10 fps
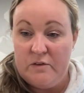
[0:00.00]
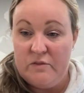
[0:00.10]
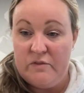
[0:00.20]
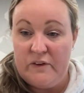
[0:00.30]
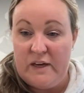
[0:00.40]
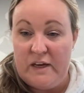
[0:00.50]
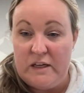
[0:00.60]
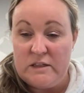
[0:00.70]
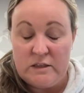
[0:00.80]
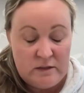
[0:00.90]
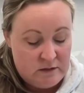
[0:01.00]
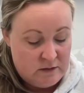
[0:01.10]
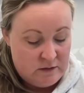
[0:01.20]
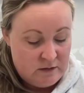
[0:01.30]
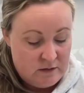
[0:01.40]
feed
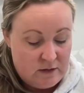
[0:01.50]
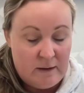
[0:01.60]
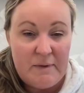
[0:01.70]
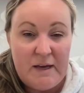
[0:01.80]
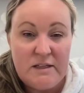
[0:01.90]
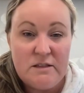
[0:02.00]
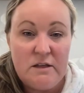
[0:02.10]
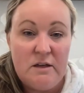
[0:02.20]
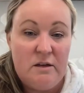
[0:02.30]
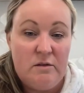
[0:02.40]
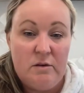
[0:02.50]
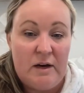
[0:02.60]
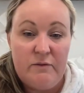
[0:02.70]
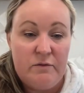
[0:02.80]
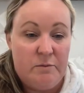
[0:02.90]
eggs that you
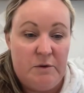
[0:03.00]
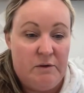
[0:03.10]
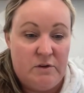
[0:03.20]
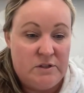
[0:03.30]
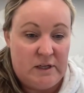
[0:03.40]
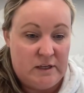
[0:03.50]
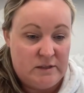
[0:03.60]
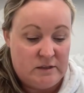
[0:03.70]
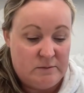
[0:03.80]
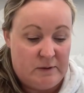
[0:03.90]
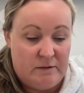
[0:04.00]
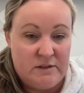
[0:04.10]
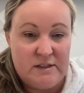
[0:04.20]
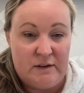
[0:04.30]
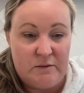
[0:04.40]
have from your own chickens as well. It
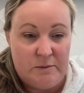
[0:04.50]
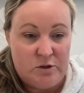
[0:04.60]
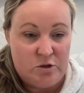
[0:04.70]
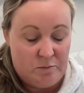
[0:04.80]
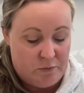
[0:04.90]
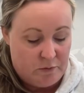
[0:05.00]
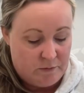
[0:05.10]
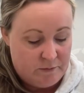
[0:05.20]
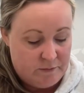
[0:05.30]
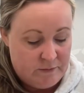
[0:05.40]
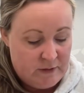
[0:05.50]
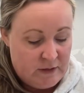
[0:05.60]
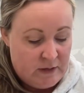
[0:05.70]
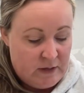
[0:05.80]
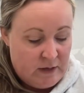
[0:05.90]
doesn't have to be shop bought.
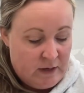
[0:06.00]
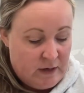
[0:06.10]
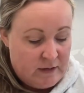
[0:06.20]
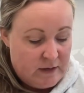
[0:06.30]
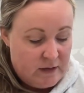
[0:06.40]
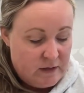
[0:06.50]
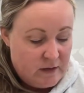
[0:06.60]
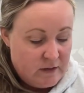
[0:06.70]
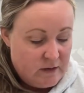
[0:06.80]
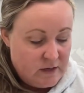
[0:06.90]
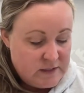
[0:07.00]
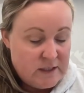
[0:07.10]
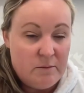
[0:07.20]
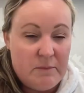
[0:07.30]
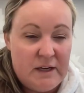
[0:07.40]
And then the last
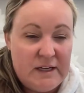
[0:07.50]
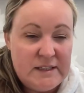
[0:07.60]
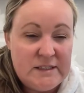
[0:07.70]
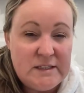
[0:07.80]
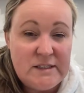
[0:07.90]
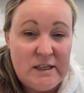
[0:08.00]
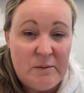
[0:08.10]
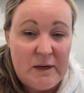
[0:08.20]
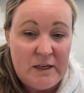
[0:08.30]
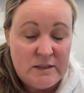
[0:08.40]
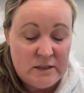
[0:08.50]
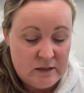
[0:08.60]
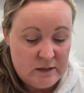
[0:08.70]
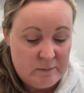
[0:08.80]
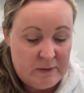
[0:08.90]
thing on my list is seaweed,
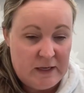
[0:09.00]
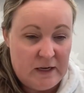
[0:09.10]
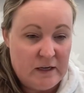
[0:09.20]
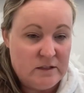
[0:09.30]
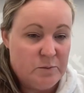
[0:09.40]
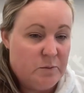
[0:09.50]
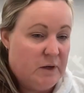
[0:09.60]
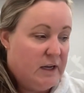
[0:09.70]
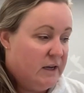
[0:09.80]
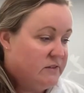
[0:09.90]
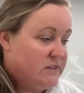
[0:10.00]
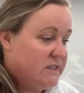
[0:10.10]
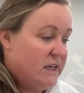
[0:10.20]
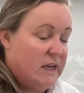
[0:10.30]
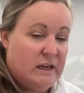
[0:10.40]
because we have
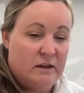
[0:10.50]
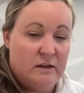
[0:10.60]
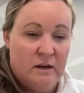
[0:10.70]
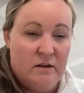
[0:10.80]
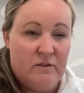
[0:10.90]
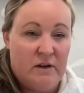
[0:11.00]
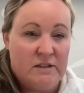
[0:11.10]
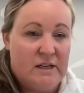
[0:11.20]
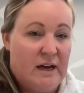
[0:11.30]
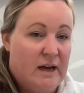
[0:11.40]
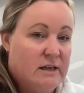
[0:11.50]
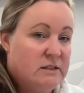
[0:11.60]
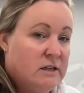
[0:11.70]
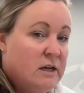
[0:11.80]
seen firsthand